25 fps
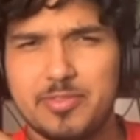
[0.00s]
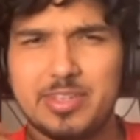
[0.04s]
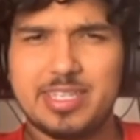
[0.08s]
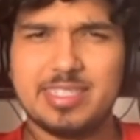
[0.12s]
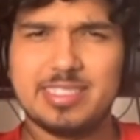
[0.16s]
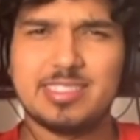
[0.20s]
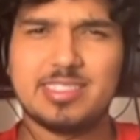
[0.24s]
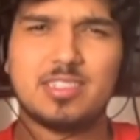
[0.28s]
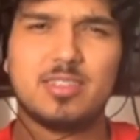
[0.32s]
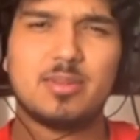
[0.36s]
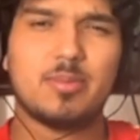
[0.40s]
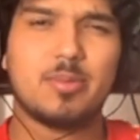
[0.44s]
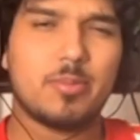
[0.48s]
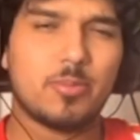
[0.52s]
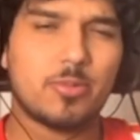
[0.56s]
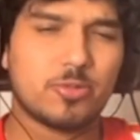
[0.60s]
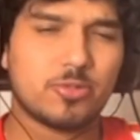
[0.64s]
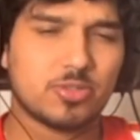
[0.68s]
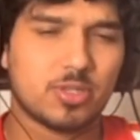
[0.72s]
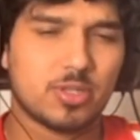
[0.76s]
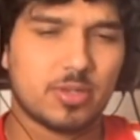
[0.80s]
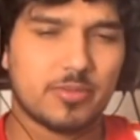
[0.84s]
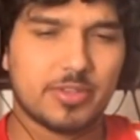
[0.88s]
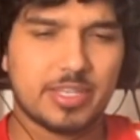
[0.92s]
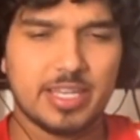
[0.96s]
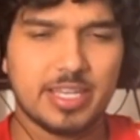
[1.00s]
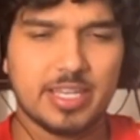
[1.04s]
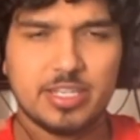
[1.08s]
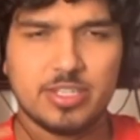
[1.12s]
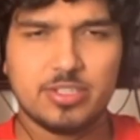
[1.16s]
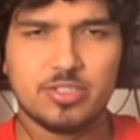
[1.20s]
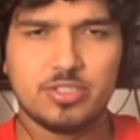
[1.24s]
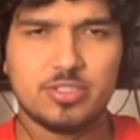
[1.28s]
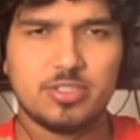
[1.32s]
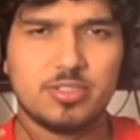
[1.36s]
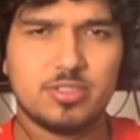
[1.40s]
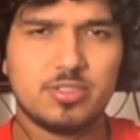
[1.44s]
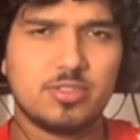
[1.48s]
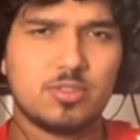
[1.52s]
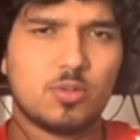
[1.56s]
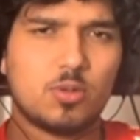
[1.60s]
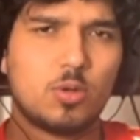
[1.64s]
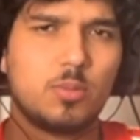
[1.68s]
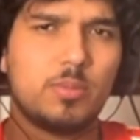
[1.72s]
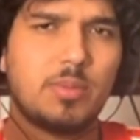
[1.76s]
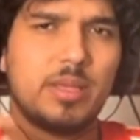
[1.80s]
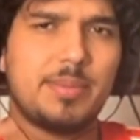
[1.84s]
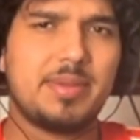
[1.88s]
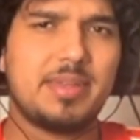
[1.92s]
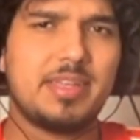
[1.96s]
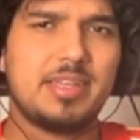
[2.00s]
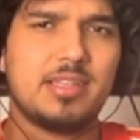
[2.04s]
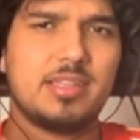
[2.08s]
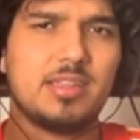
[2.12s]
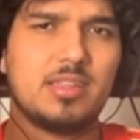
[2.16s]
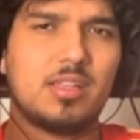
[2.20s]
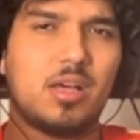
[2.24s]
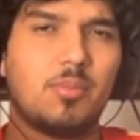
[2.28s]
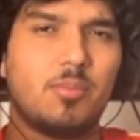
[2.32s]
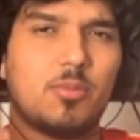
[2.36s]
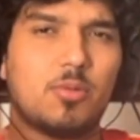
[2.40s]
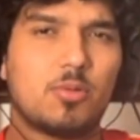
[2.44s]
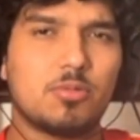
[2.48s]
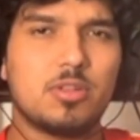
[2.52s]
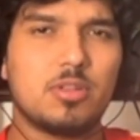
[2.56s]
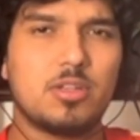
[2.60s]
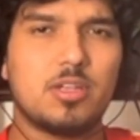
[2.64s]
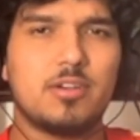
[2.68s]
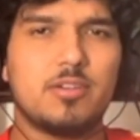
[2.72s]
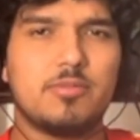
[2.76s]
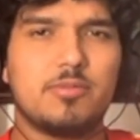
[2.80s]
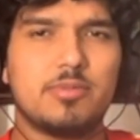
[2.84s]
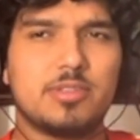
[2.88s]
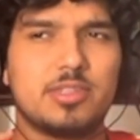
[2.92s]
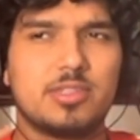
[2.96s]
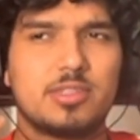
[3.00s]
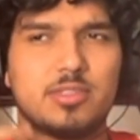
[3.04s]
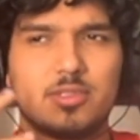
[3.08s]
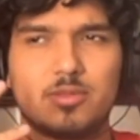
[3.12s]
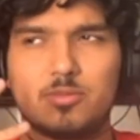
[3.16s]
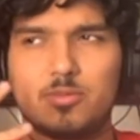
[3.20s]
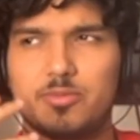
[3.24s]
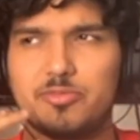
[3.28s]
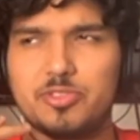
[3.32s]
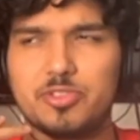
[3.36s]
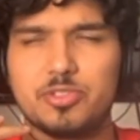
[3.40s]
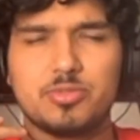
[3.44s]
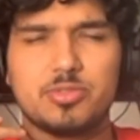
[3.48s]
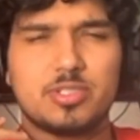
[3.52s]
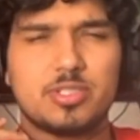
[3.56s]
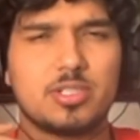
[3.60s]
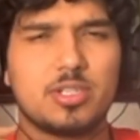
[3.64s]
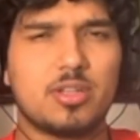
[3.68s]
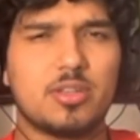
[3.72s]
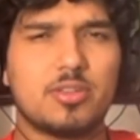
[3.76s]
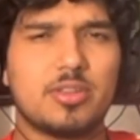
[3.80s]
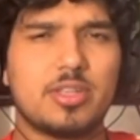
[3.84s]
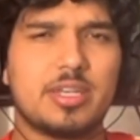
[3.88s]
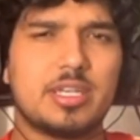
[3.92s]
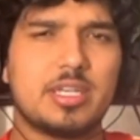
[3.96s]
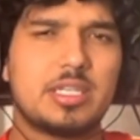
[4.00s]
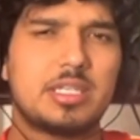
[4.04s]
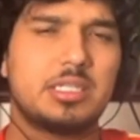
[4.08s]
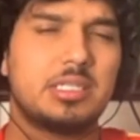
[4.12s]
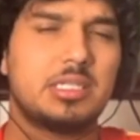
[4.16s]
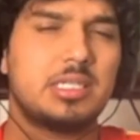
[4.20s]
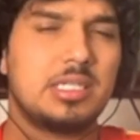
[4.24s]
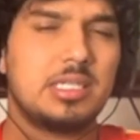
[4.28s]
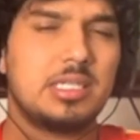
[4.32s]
it gets a little more certifications or maybe a lot more love with the reviews and all that,